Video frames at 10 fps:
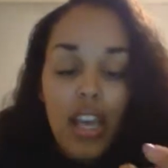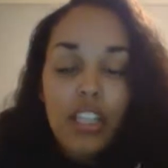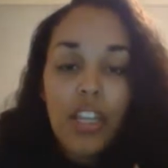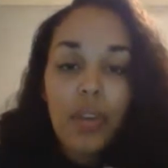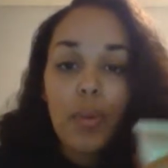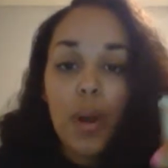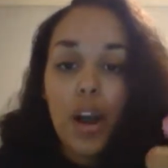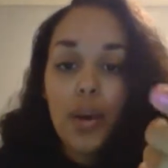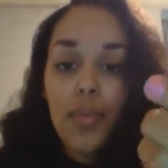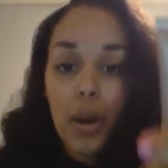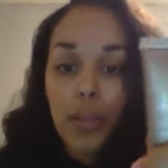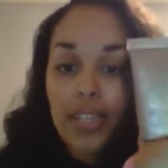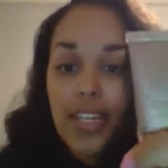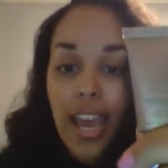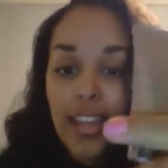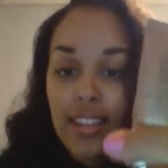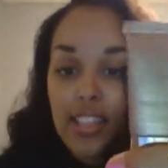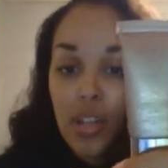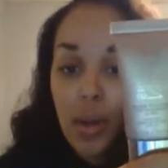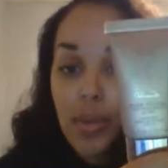So, Urban Decay, this
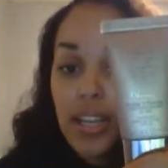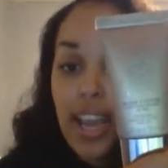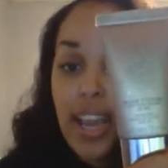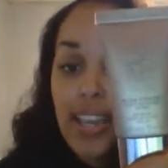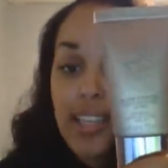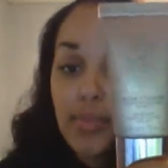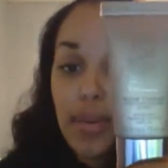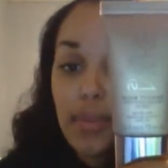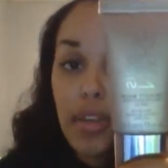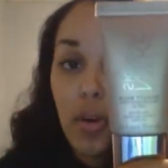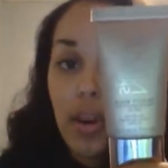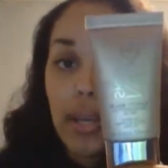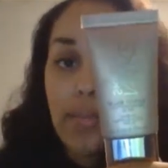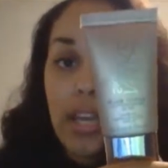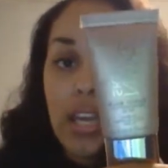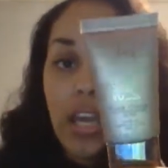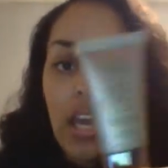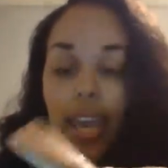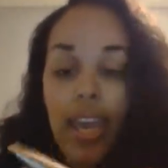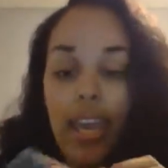is Urban Decay's BB cream,
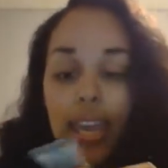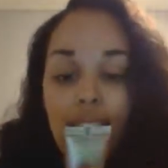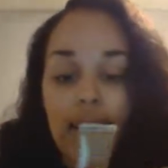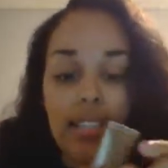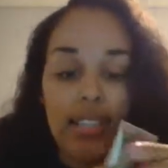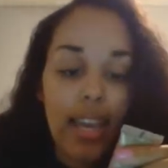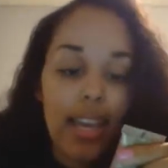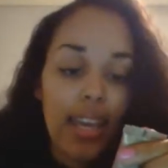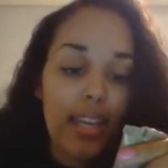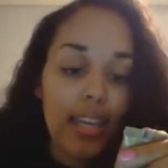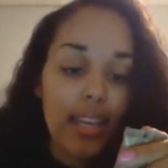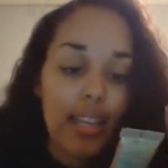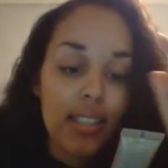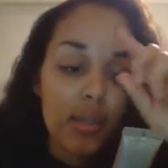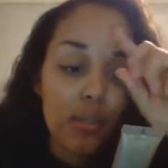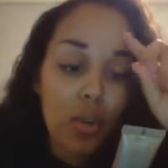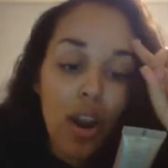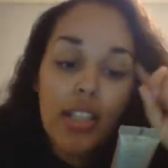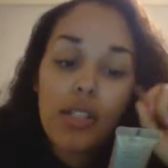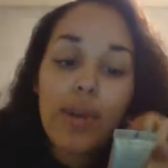and it is
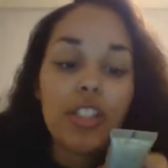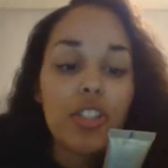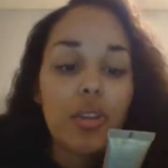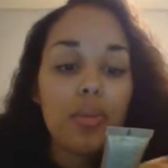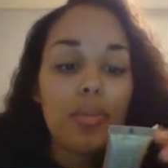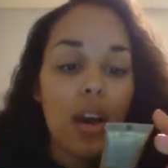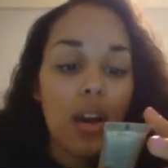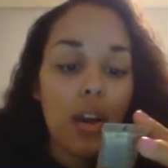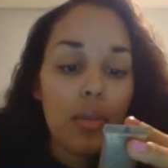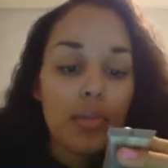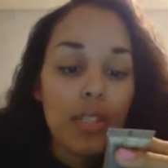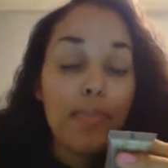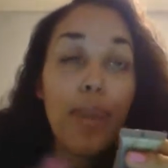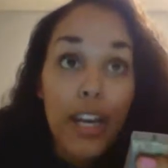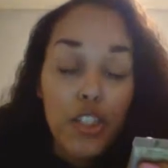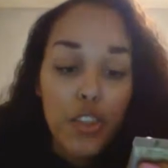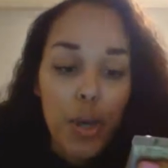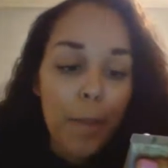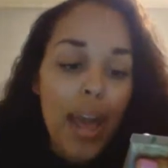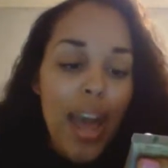broad spectrum
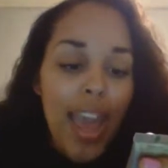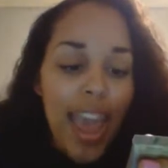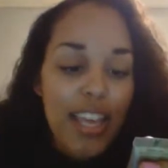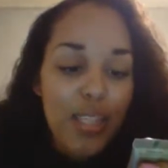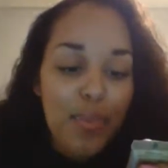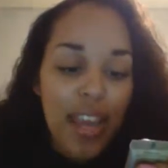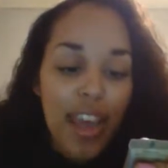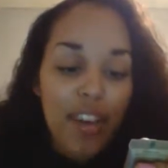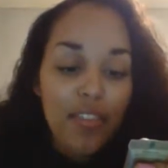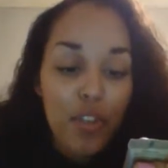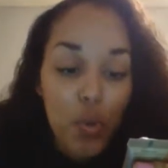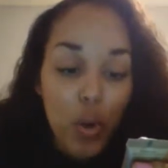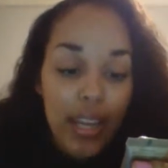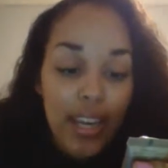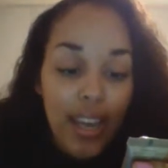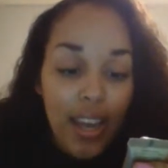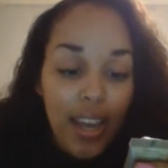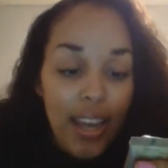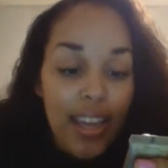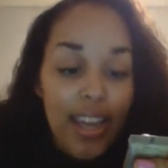SPF 20.
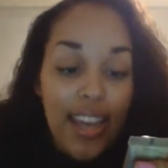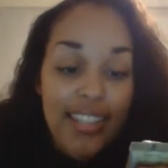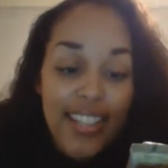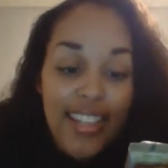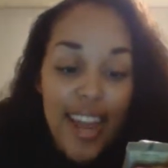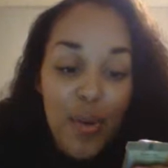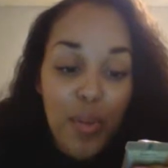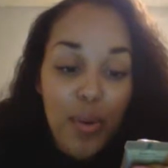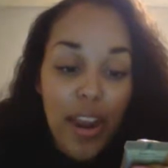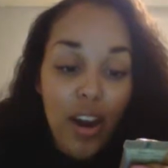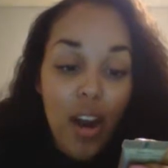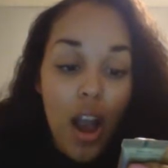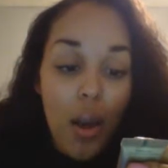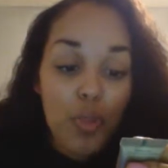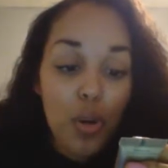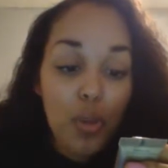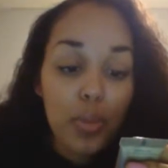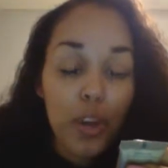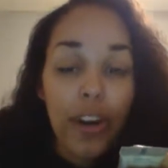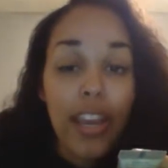It has DNA repair, optical
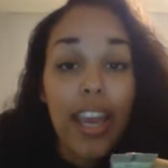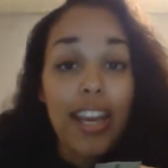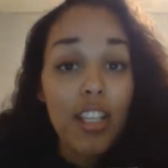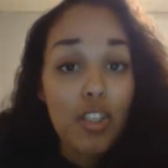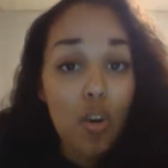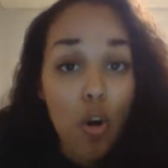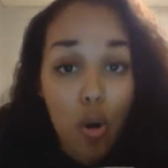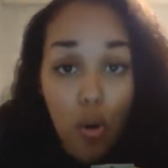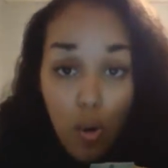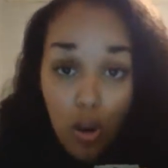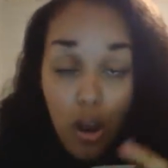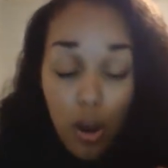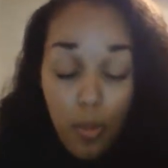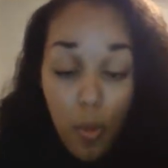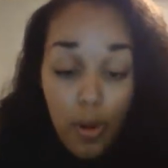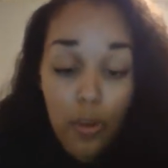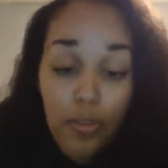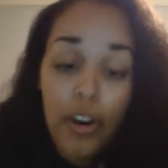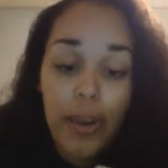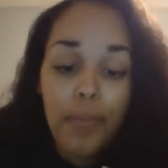blurring, and it's oil
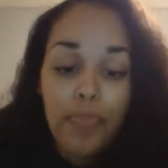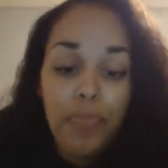free.